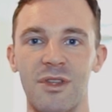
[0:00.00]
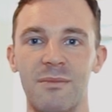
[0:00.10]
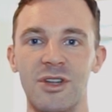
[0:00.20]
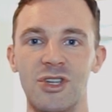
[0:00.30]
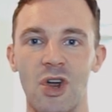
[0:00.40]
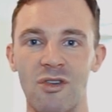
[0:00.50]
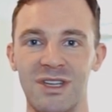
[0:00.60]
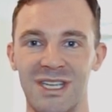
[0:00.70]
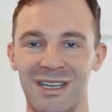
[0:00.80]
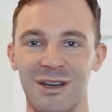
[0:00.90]
the
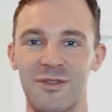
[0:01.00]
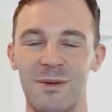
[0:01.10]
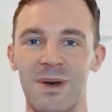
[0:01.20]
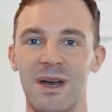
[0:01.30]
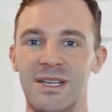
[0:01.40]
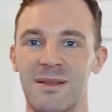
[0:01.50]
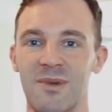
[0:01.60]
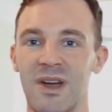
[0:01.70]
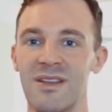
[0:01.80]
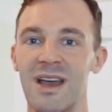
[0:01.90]
majority of the purchase
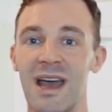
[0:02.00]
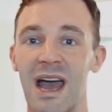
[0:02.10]
price